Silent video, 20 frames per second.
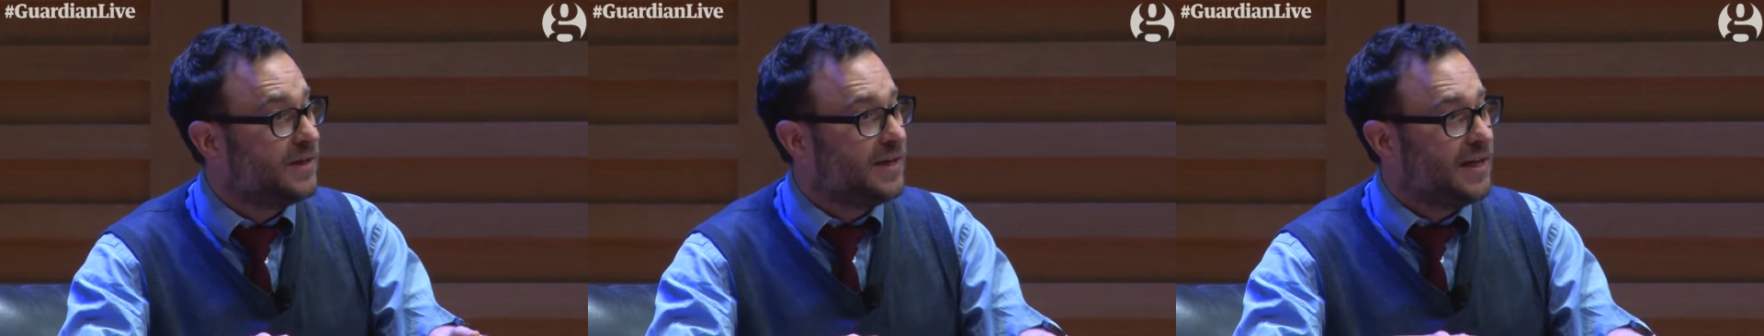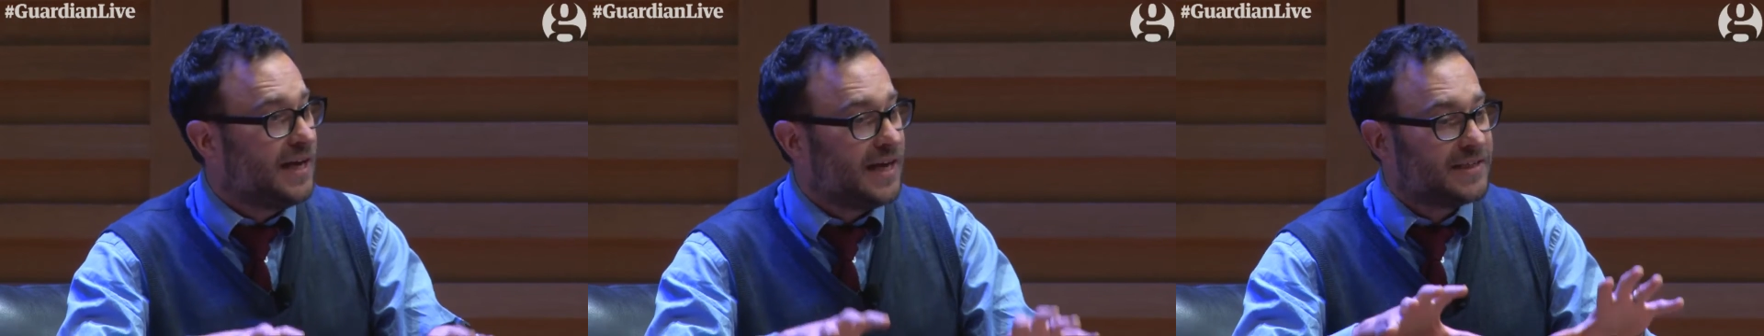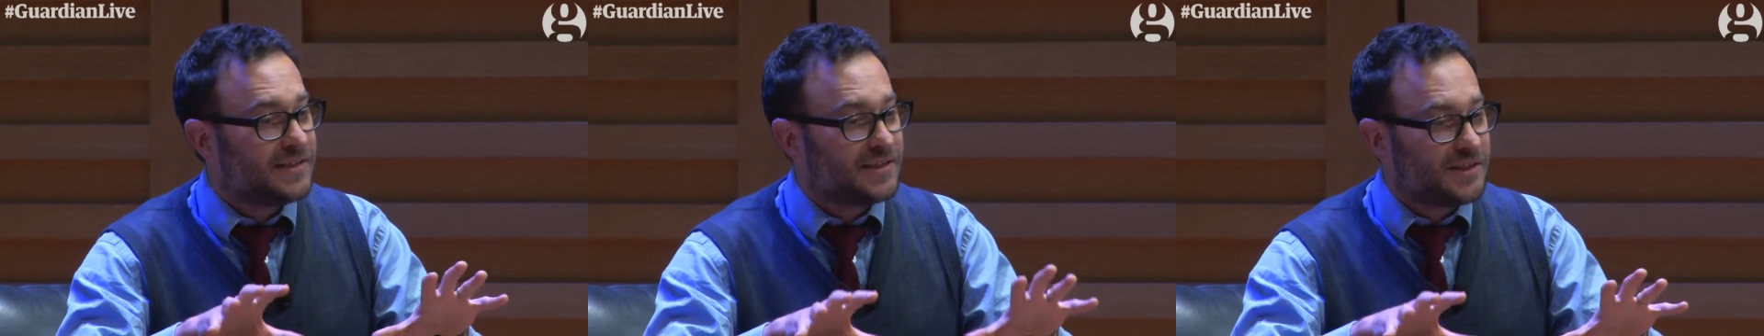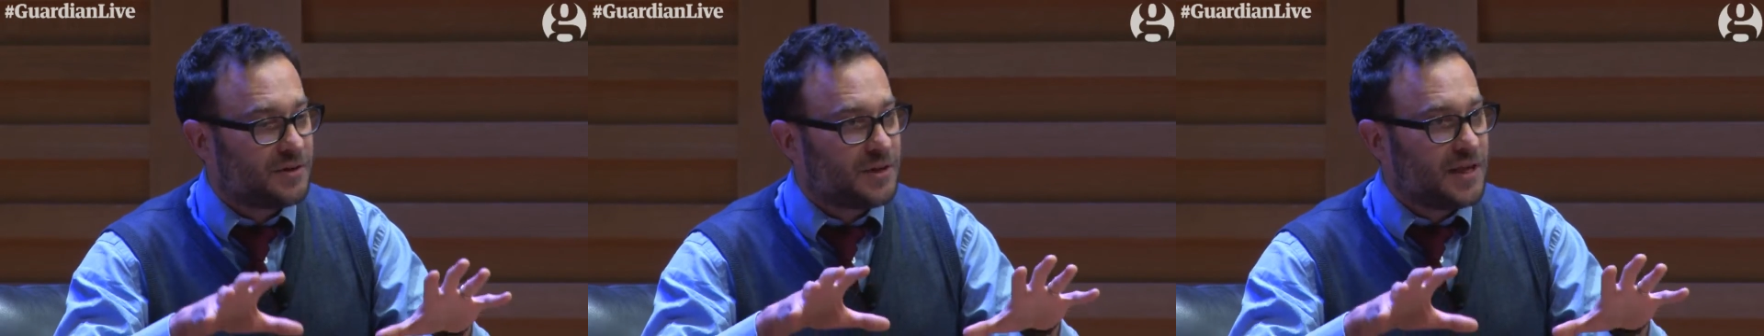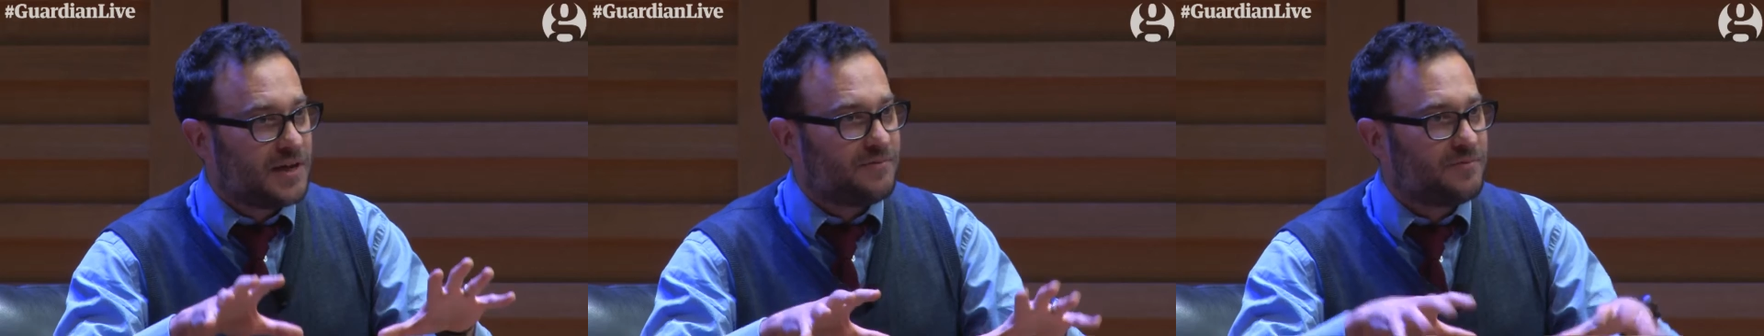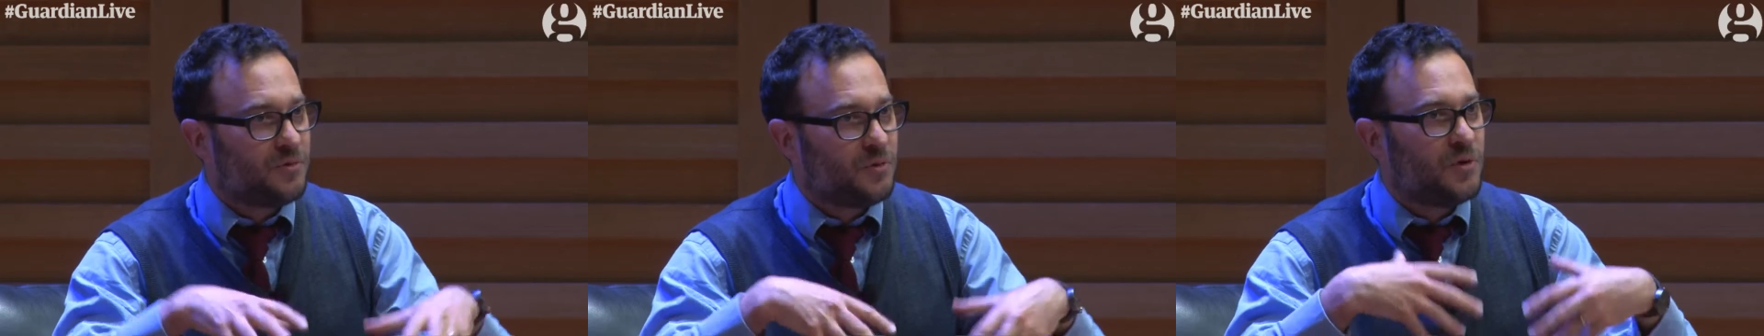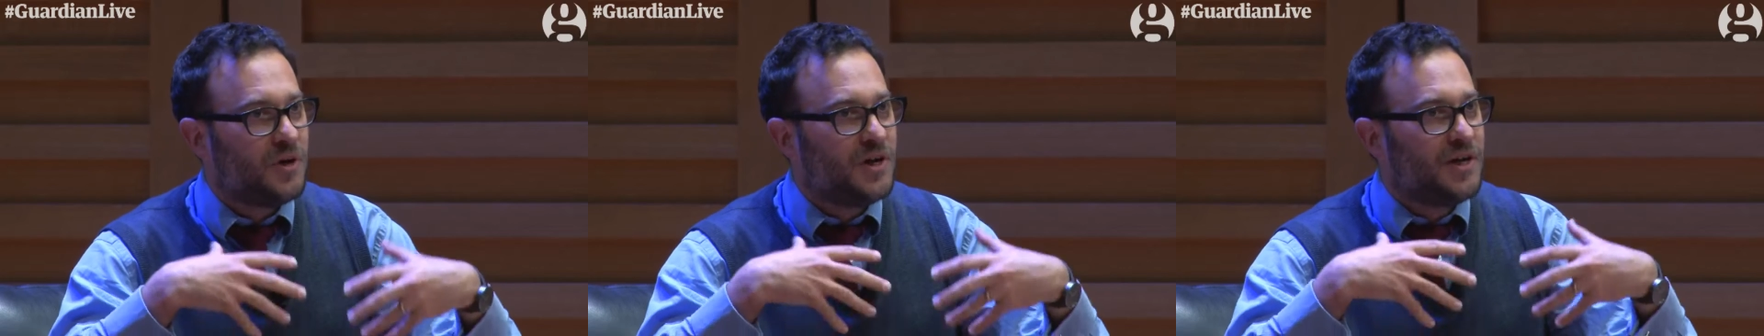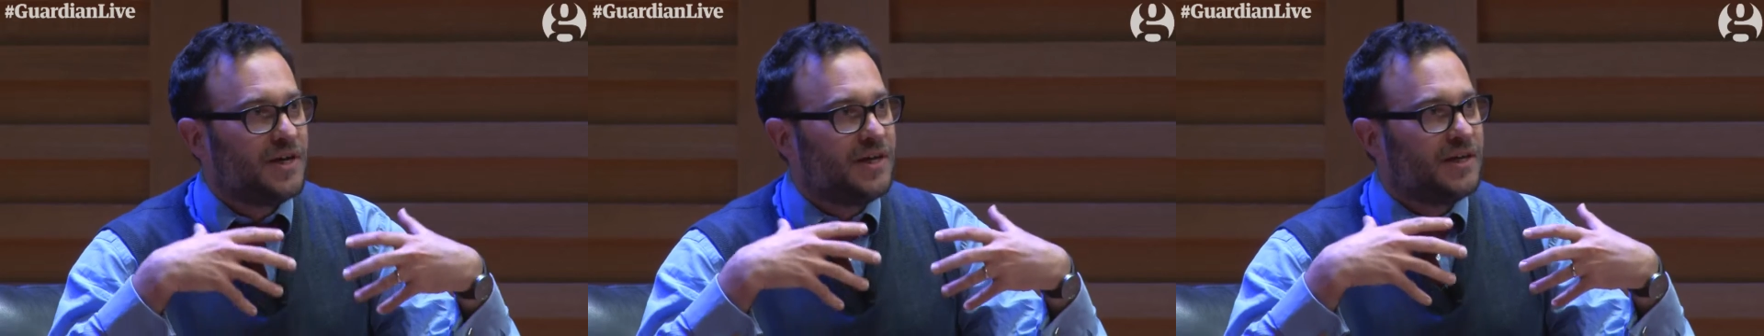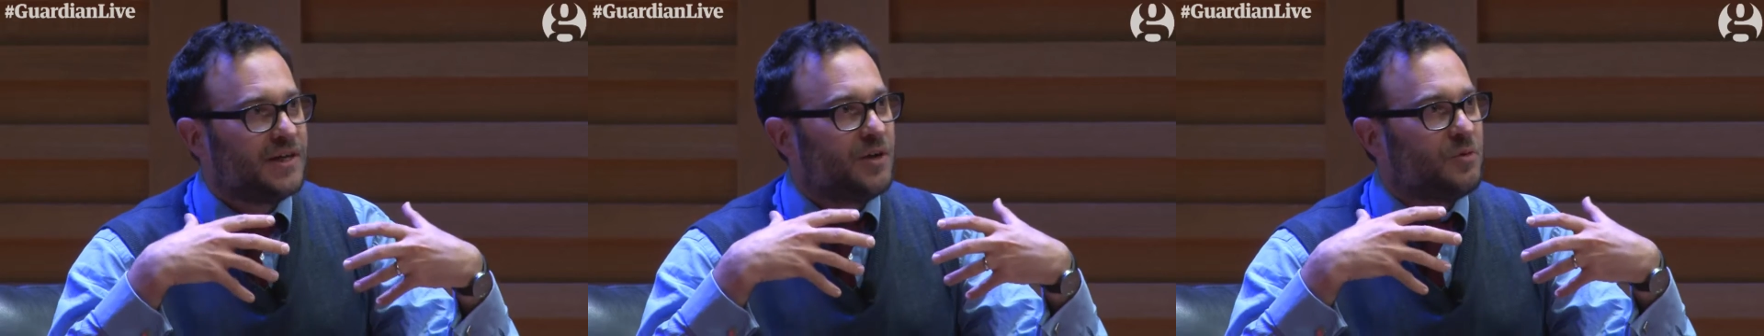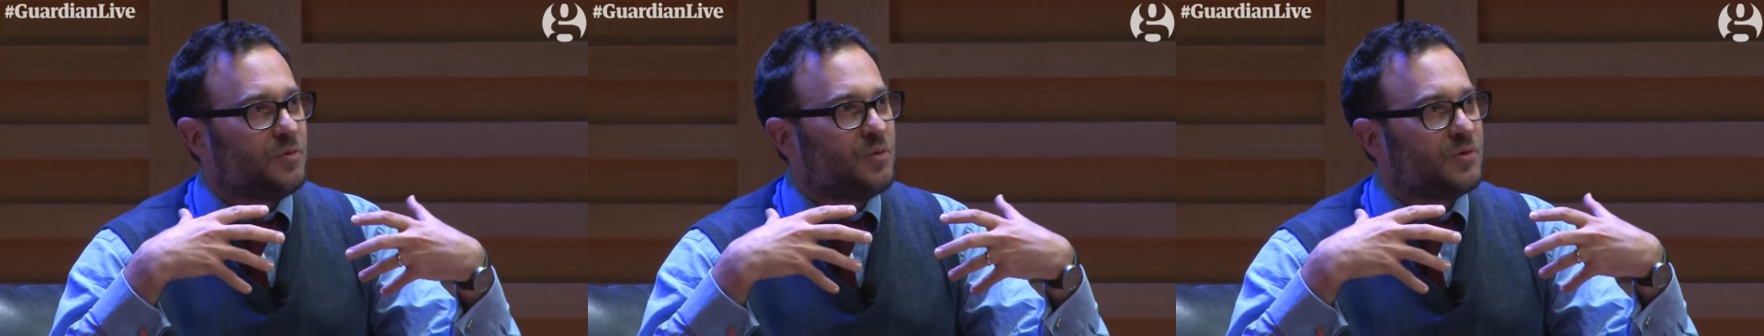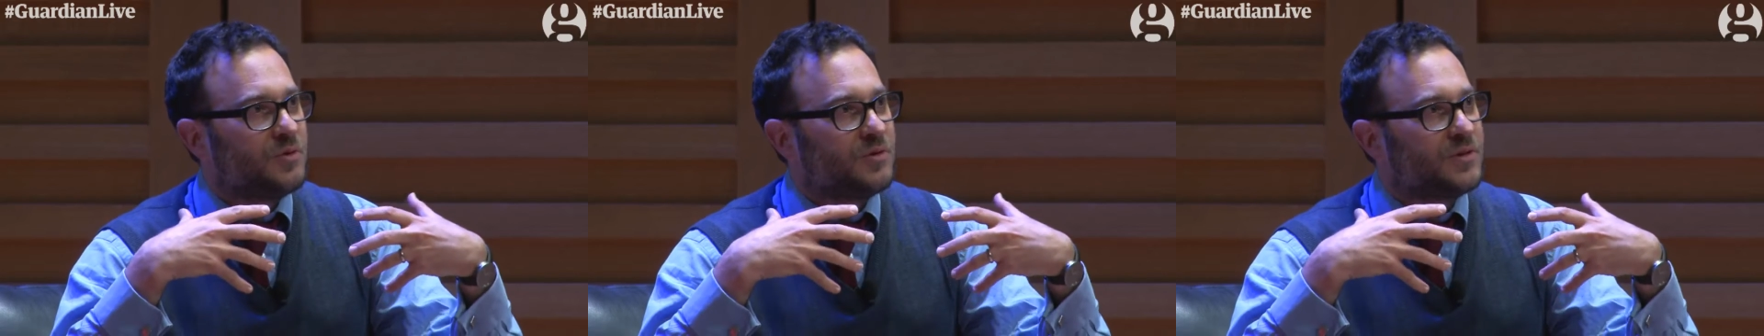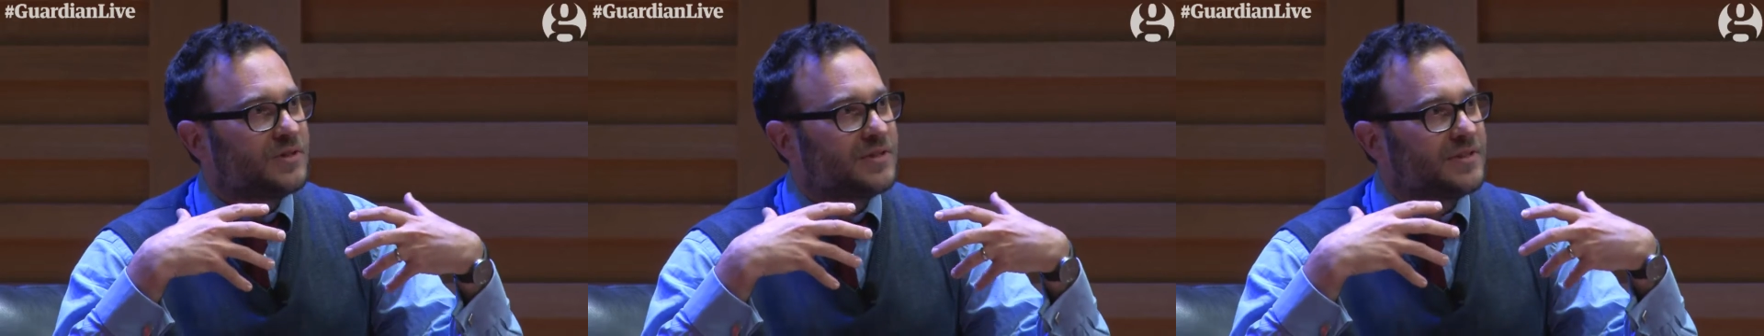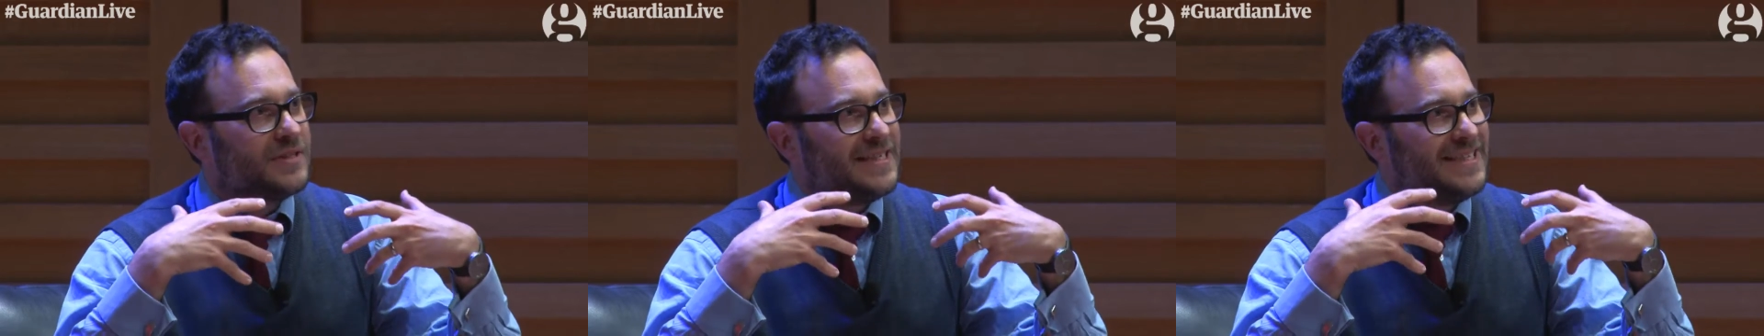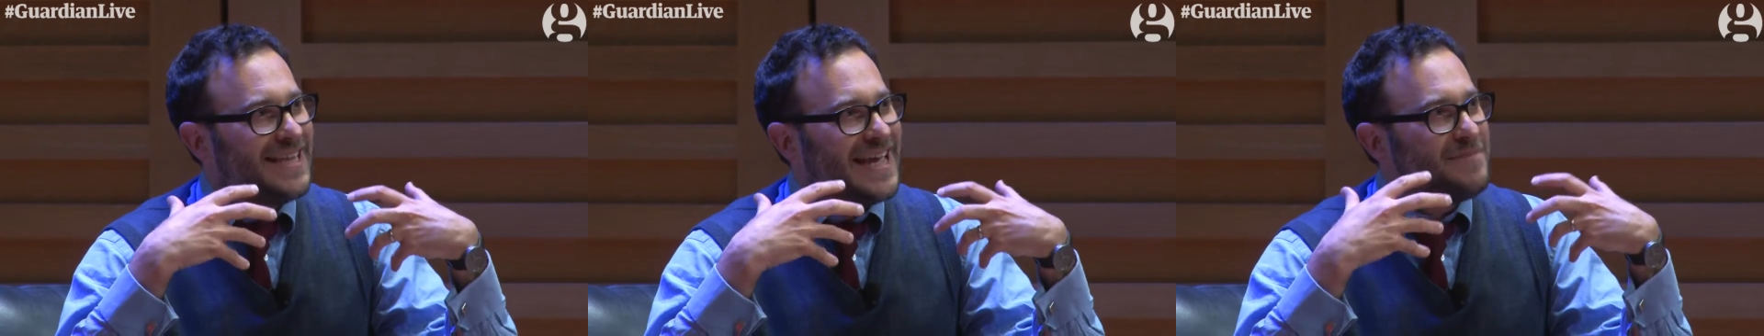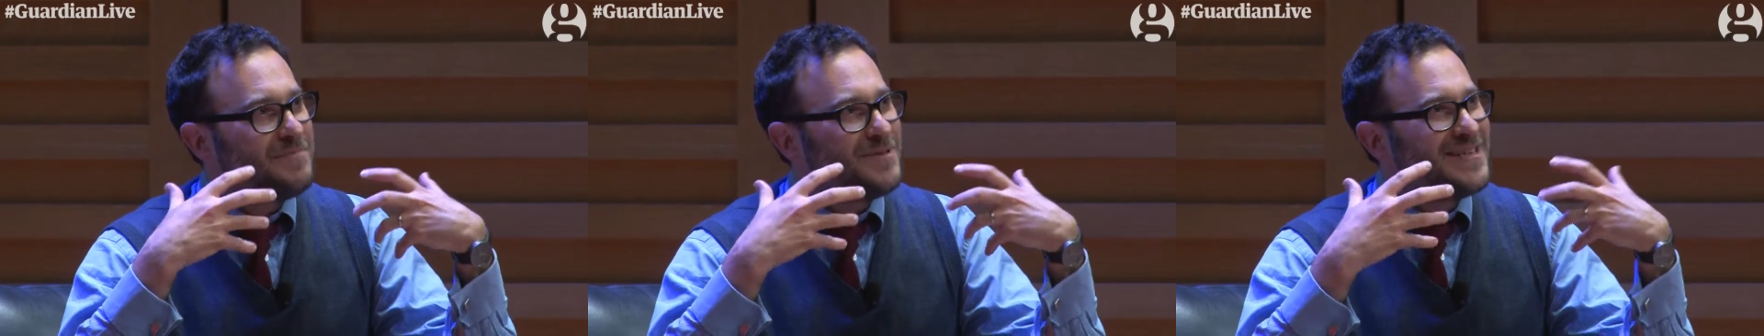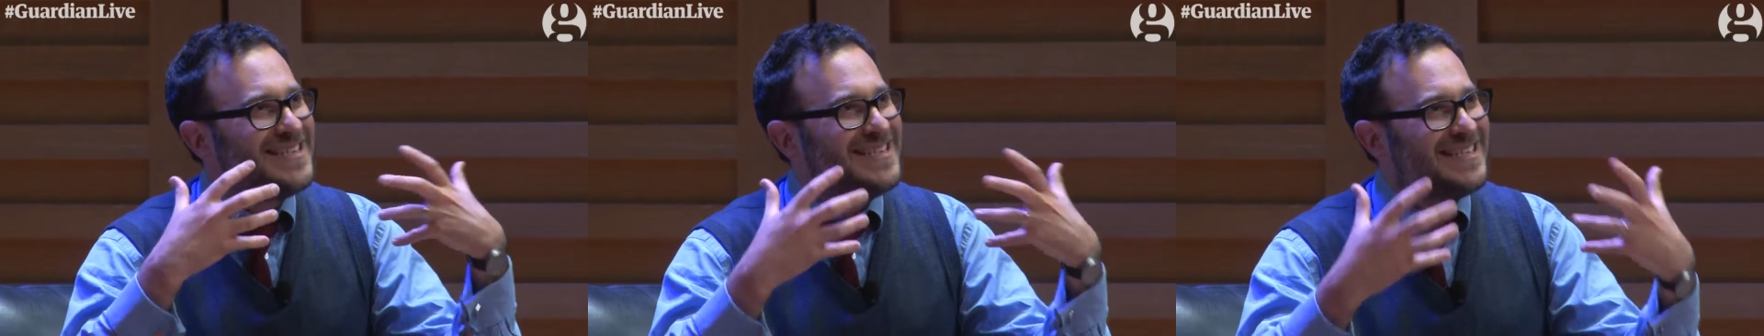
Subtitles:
And so therefore, Labour,